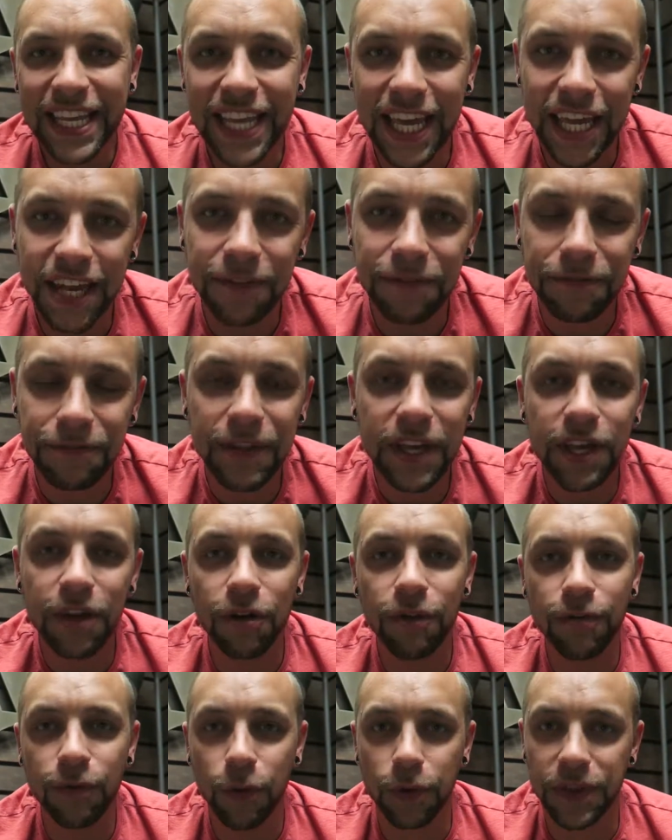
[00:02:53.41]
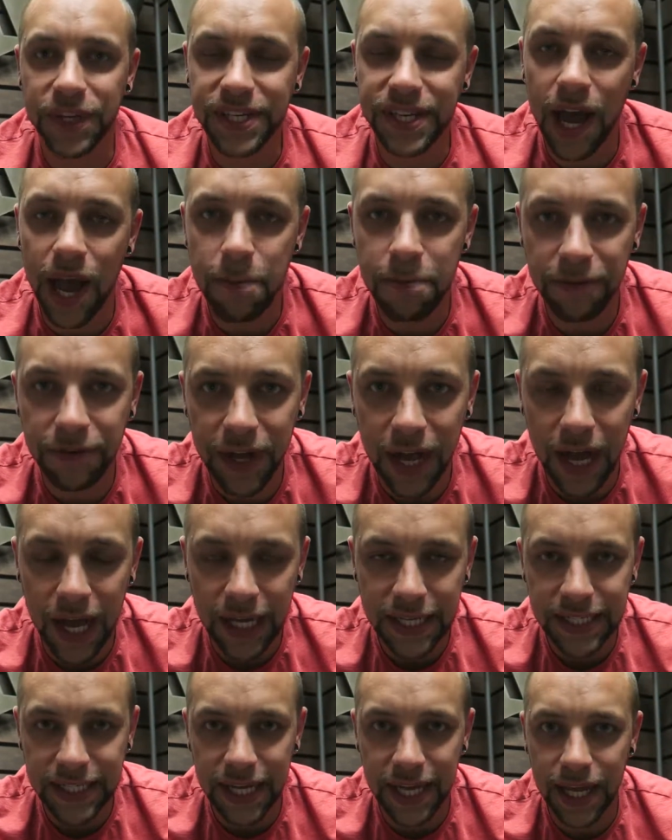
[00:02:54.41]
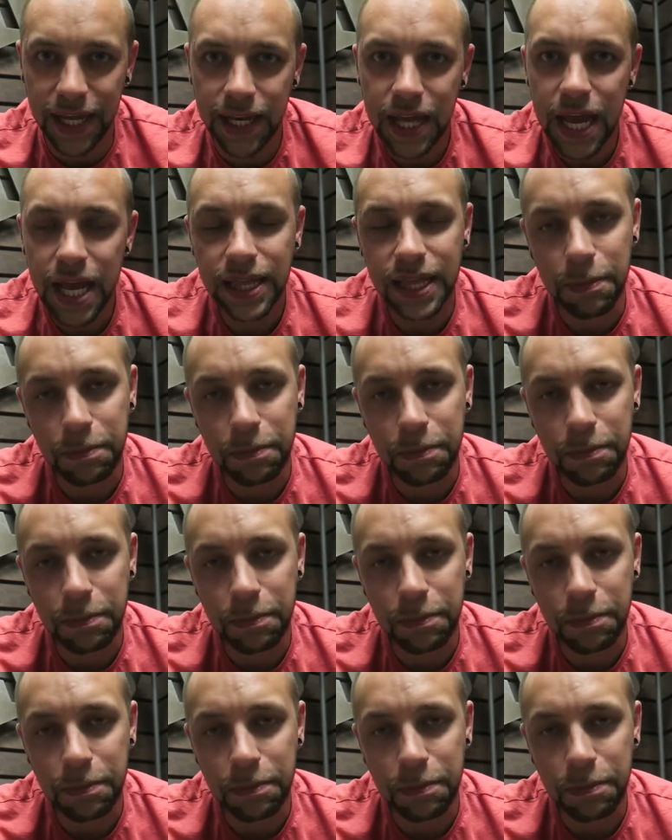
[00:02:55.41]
Get a feel for the type of content